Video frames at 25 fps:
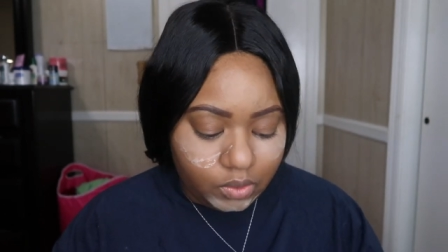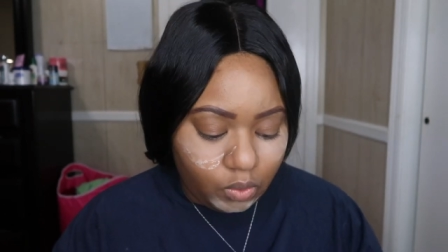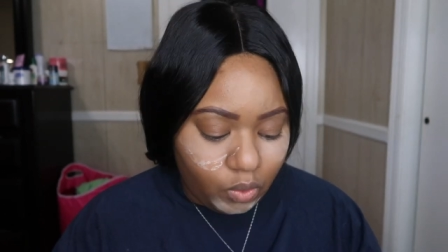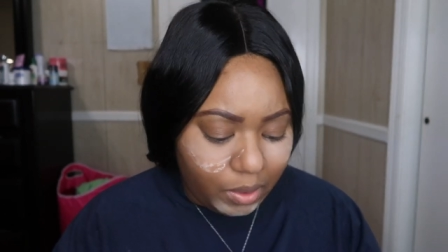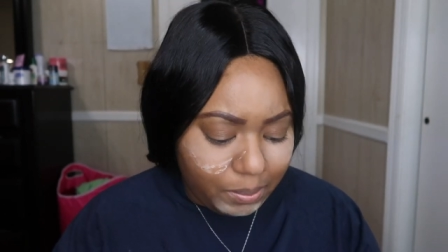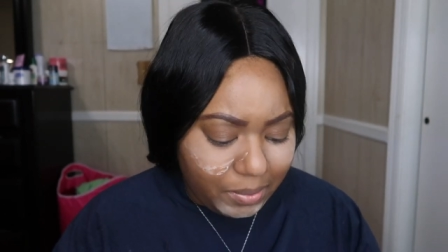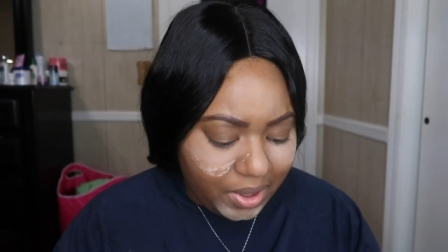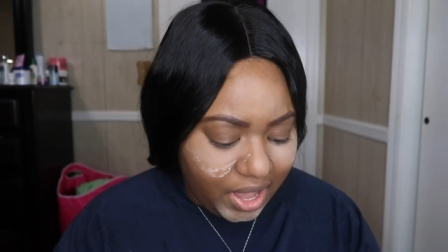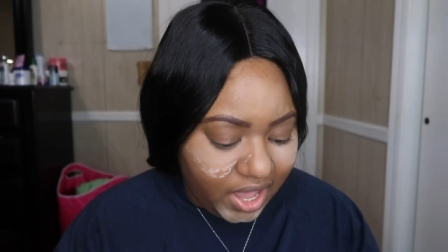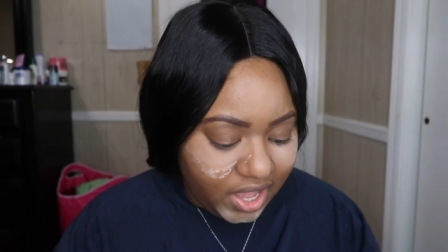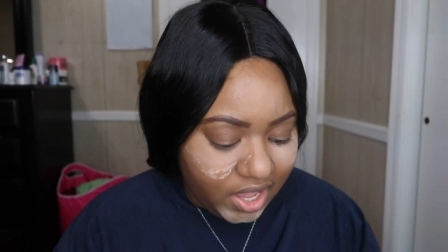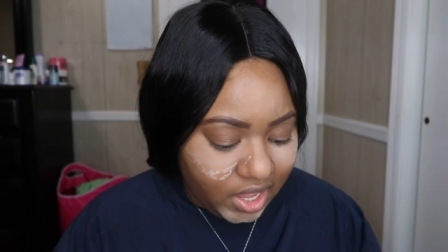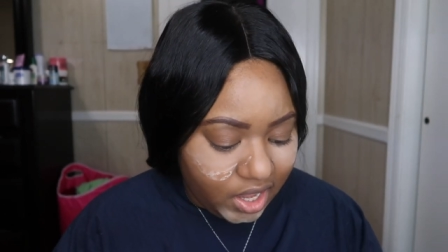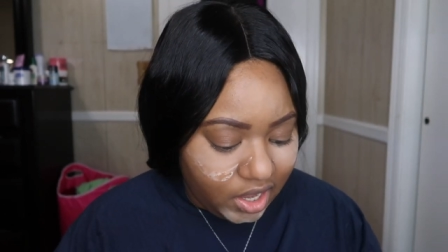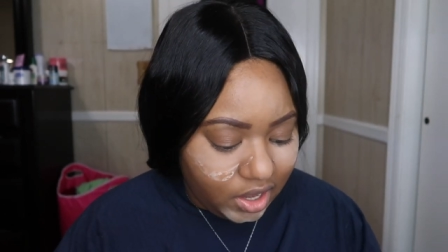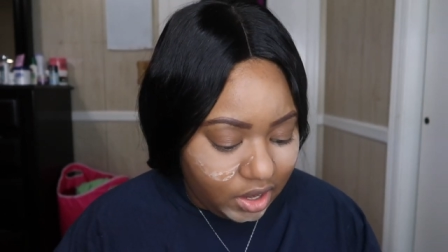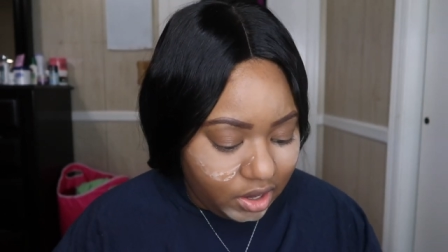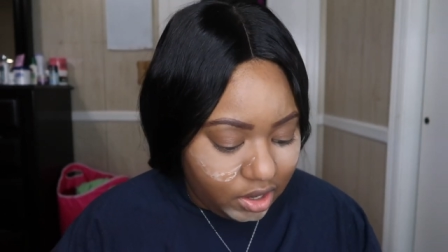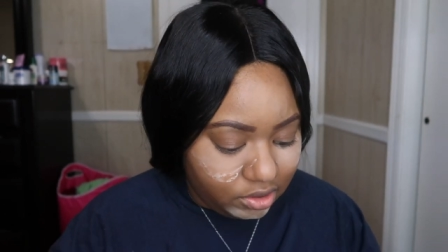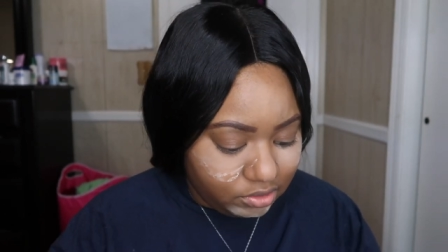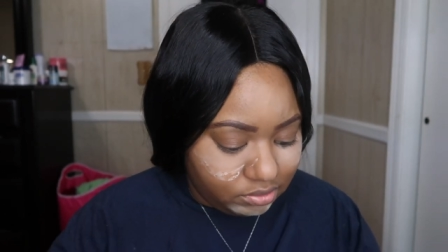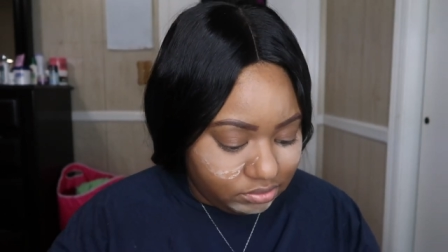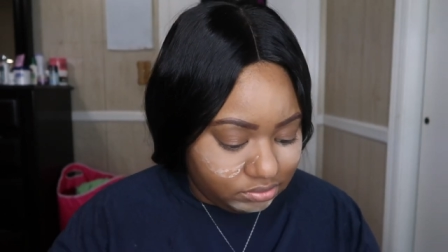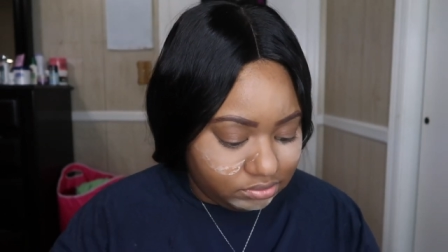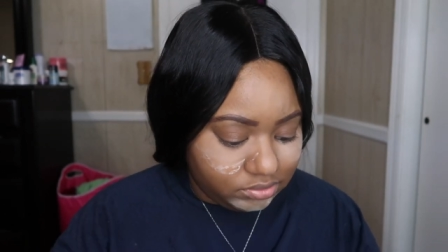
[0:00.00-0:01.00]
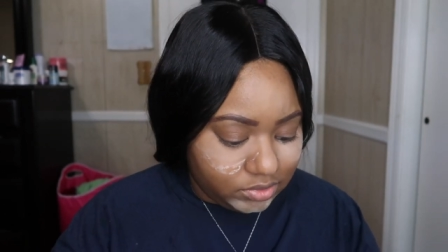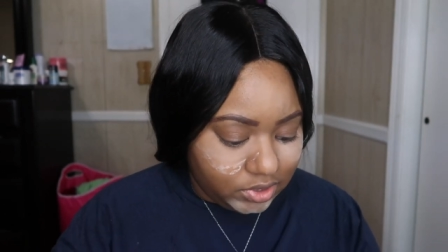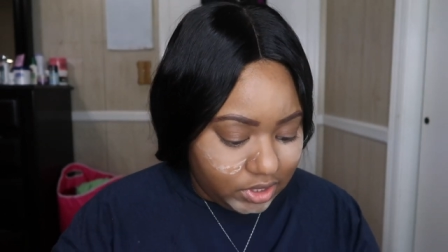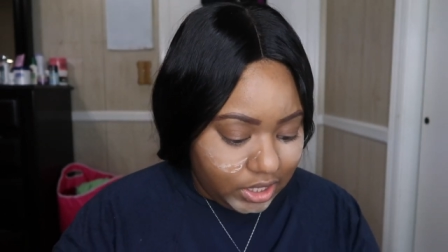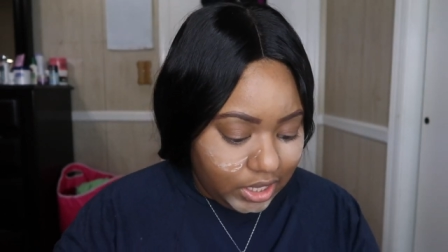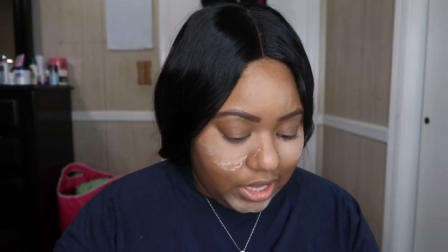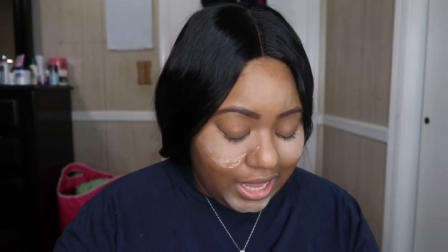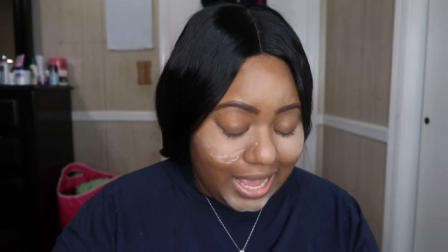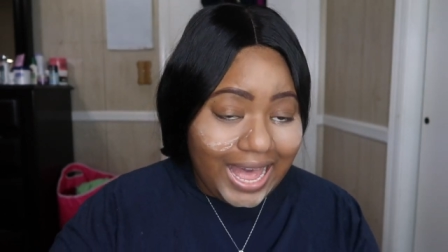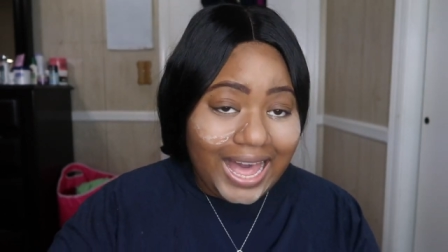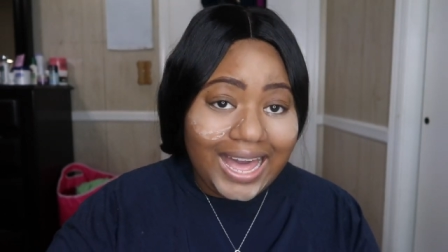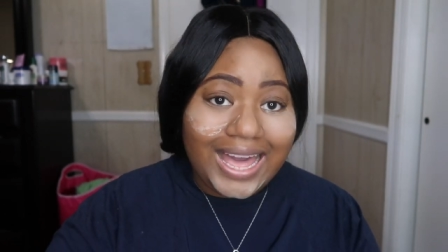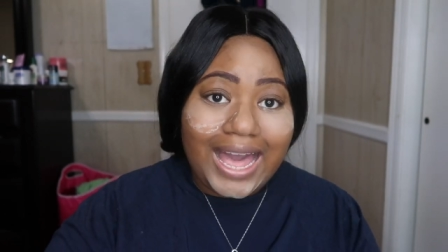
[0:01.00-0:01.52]
Why my hand hurts?
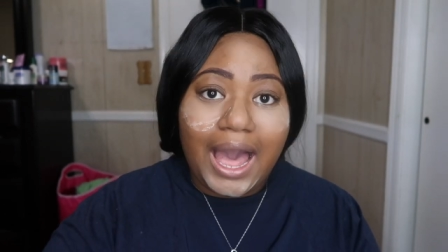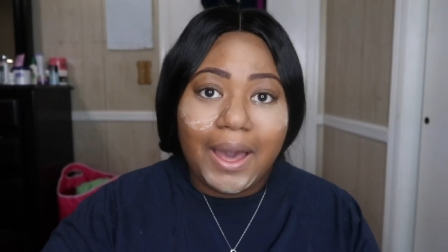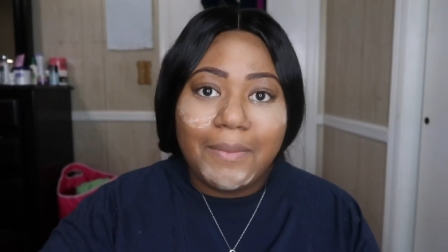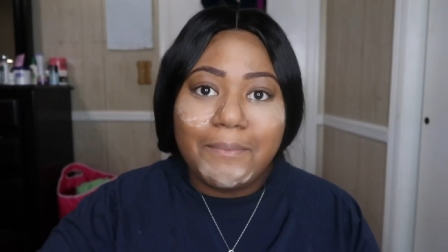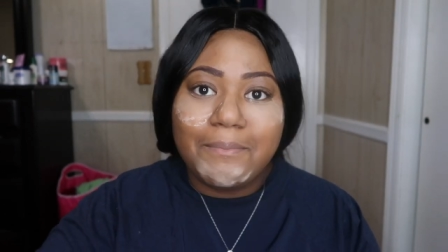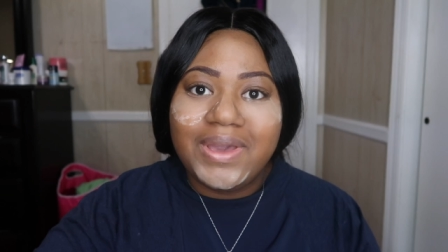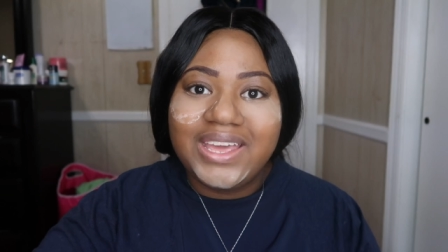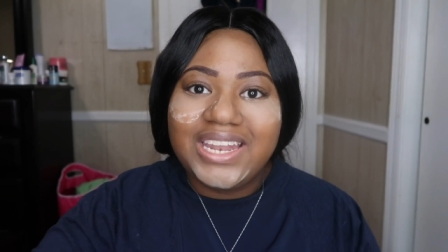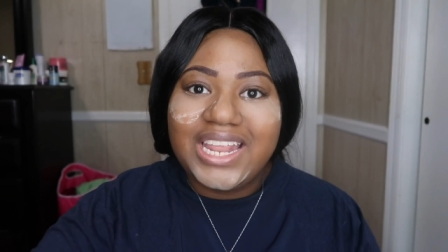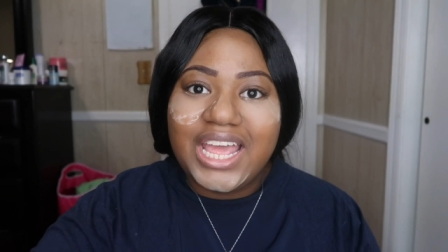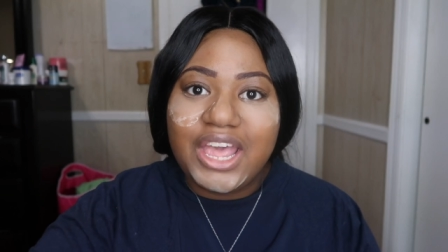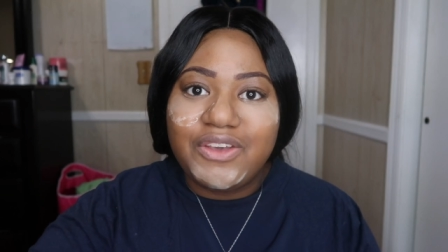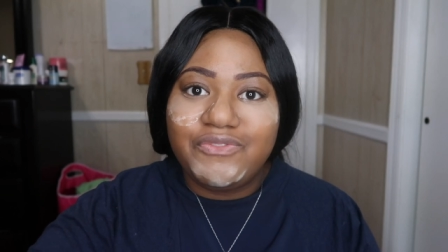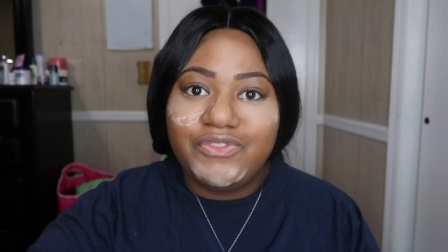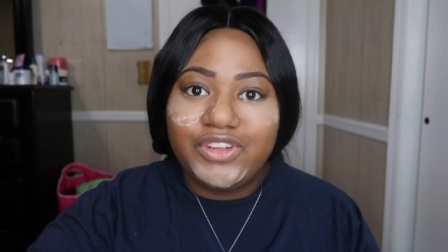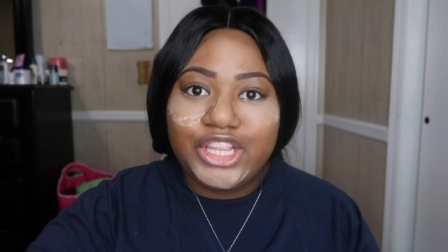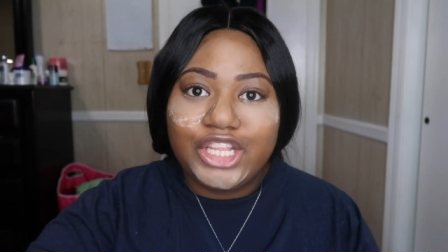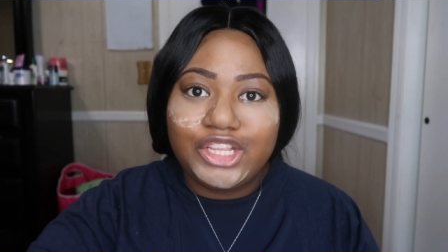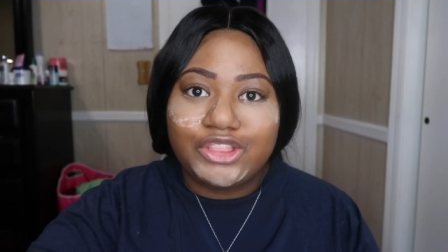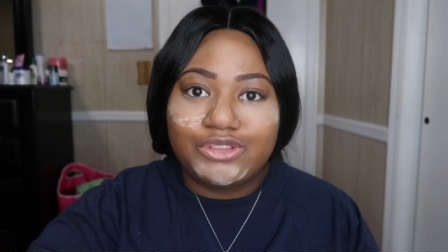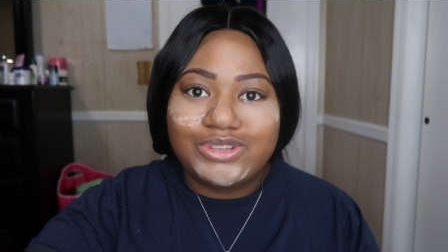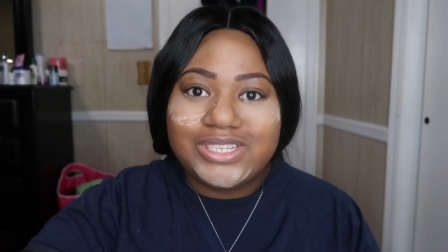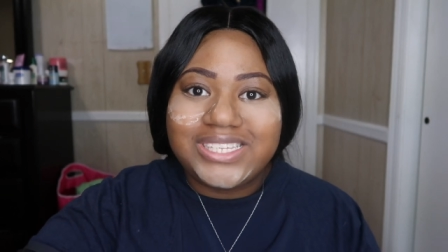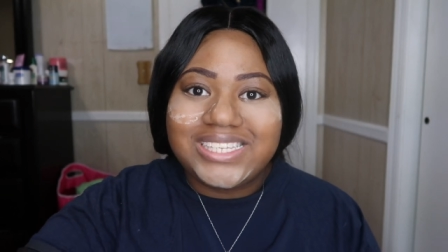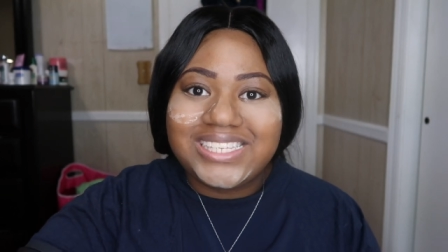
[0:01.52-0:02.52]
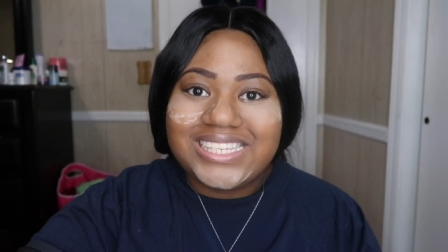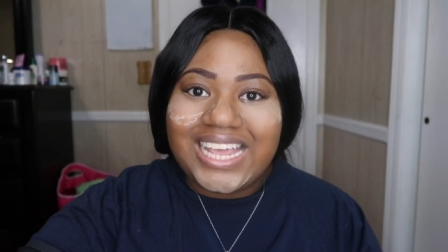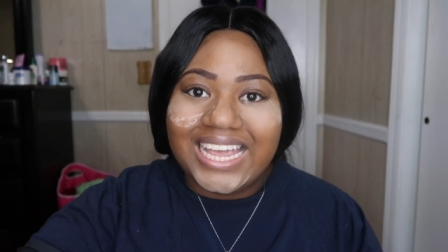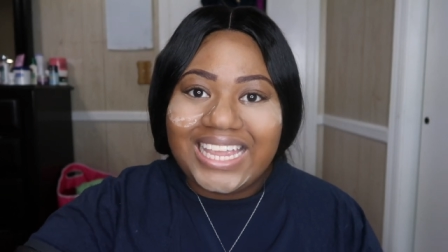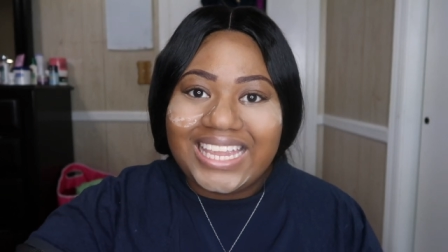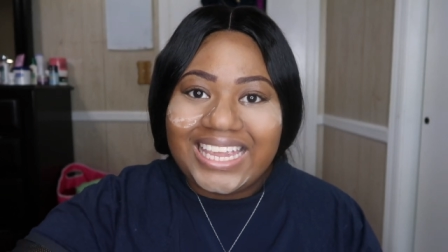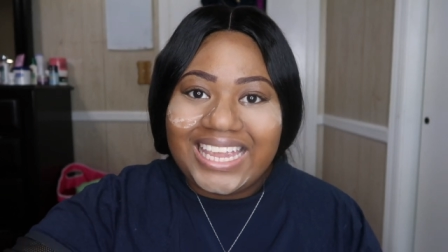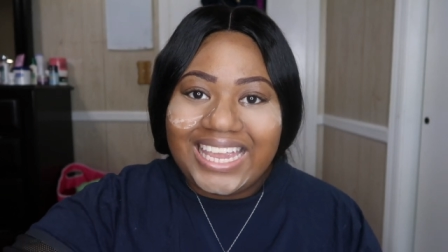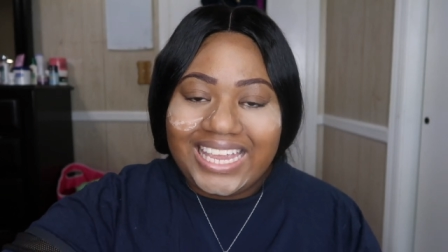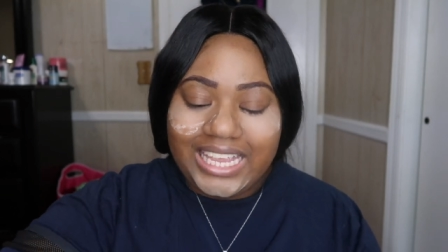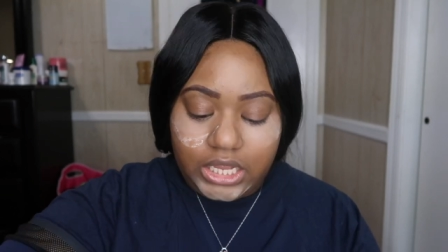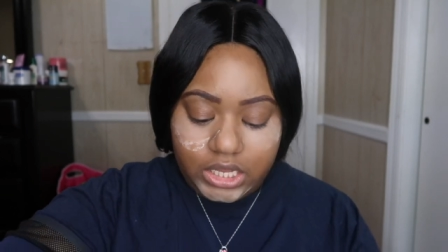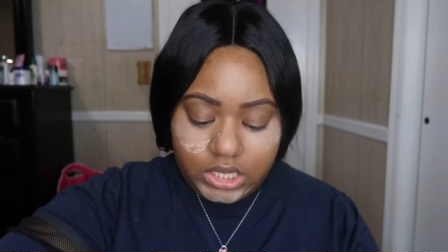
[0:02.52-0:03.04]
I got a minute and 53
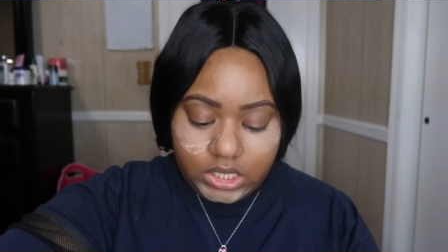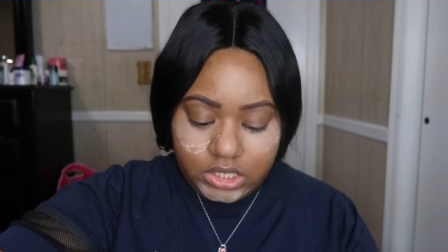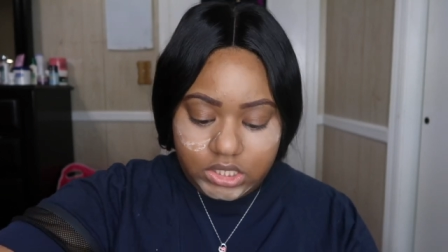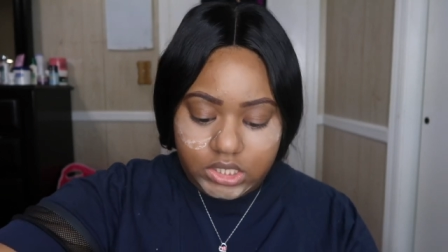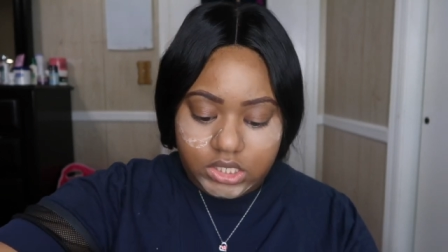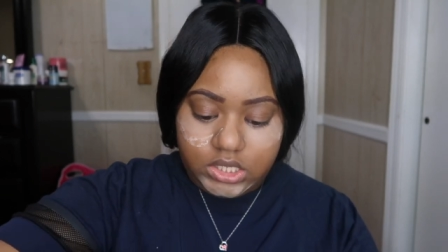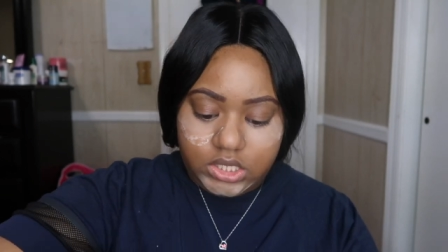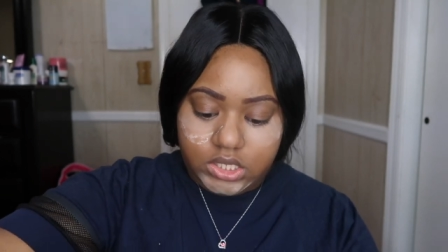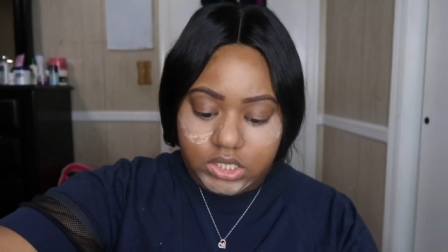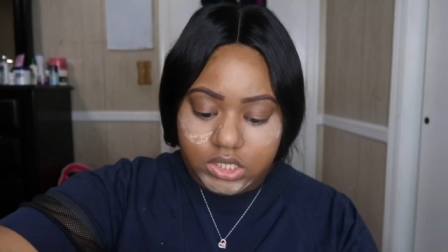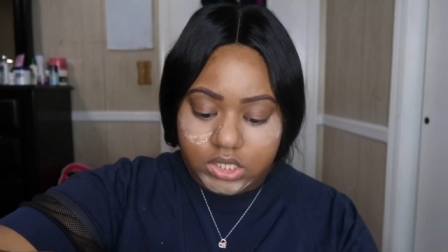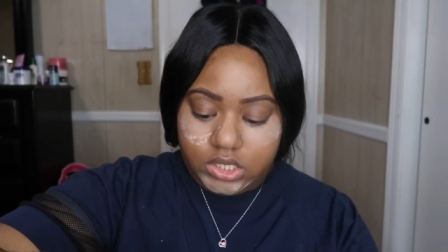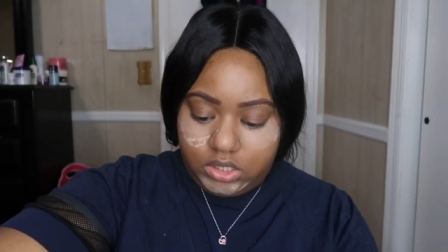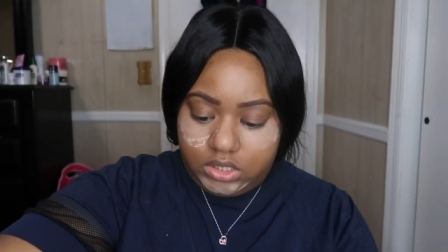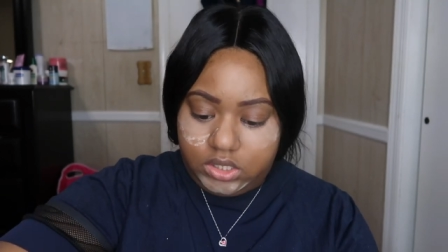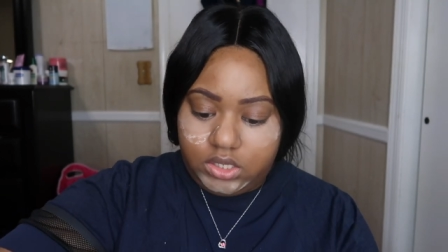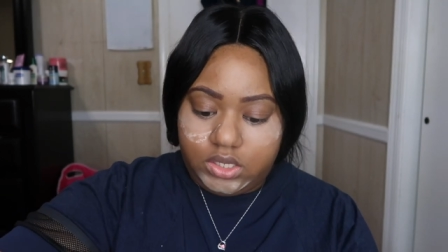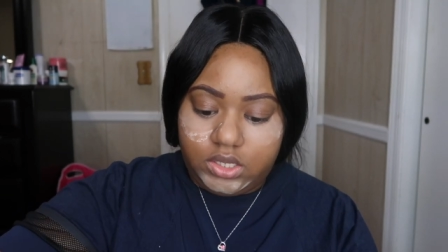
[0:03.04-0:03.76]
seconds.